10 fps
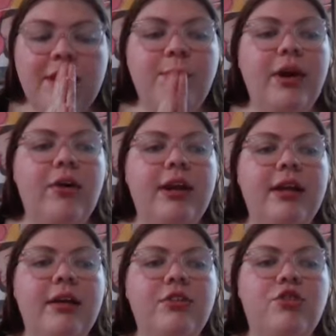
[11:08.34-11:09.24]
Didn't we
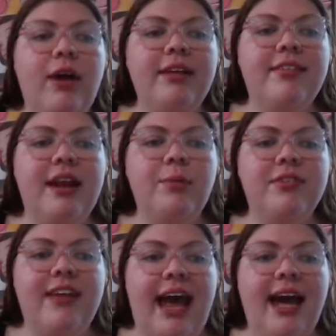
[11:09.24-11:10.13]
already address that it
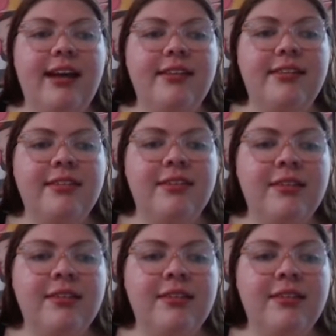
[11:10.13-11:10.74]
was gas?